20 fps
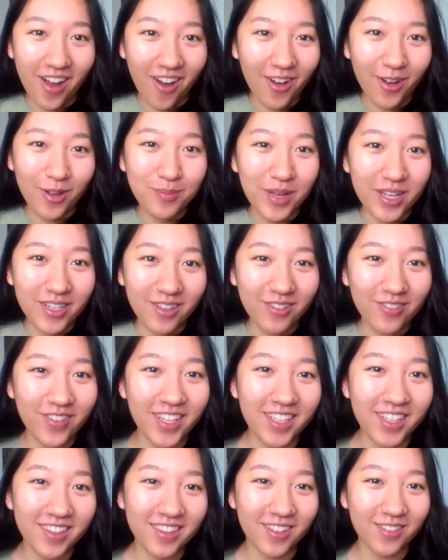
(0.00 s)
all
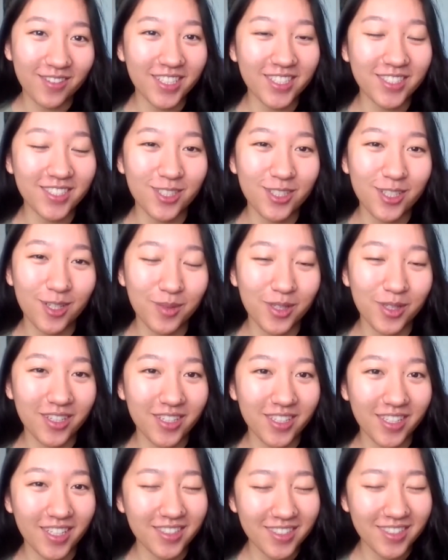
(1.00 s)
benefit the research
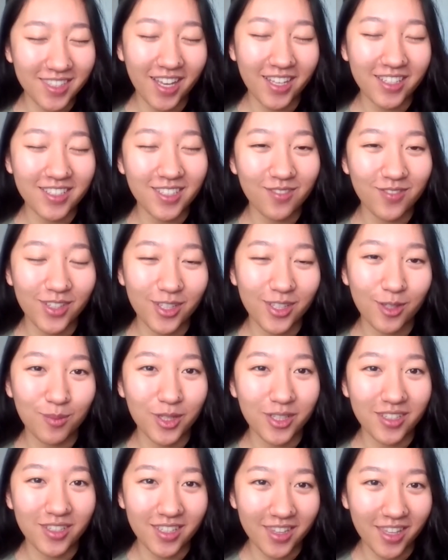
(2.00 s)
community and scientific
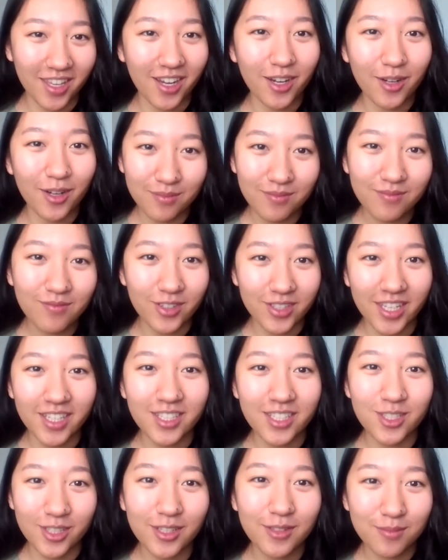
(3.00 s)
community there for
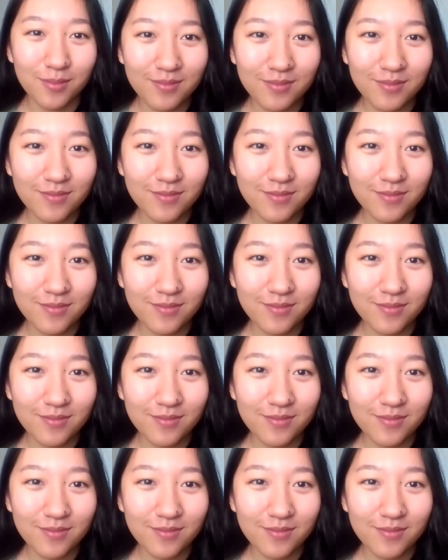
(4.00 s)
nature.